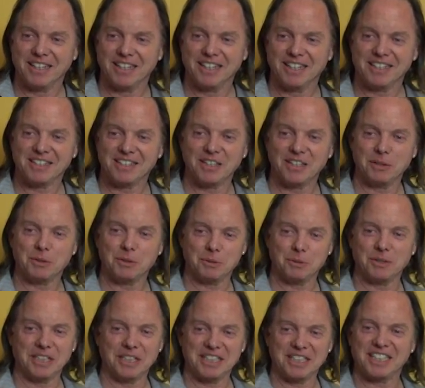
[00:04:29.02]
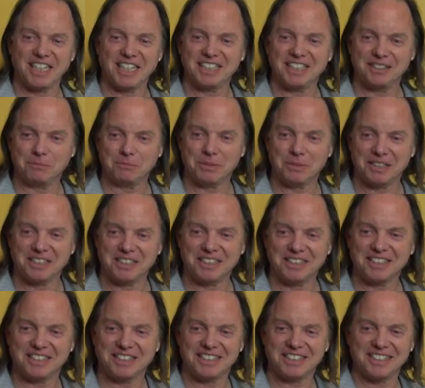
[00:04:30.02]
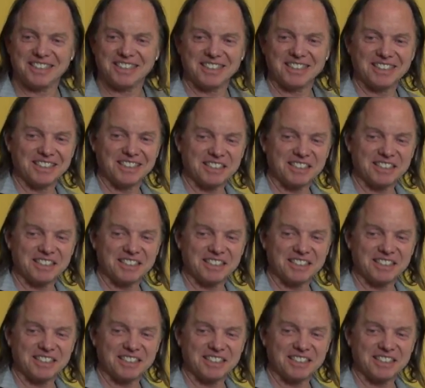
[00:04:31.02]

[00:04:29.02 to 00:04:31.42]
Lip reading: So he was really excited about it, you know.